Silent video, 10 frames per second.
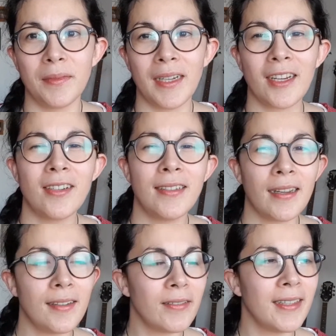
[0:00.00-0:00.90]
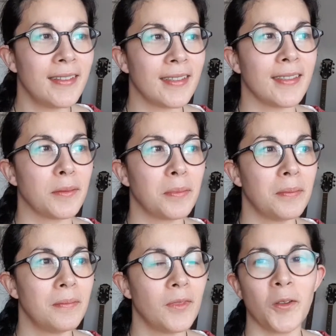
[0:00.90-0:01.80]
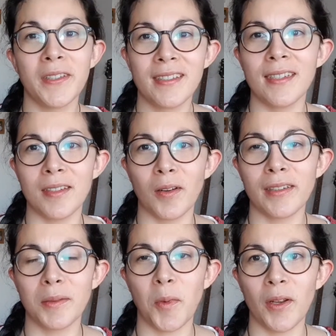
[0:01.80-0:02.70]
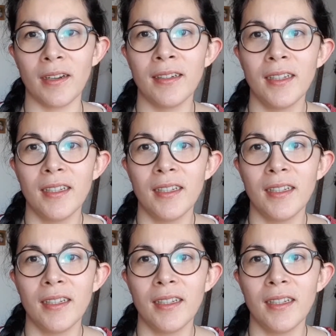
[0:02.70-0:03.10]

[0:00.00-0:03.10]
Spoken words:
Actually, I don't think this is this is not a spoiler.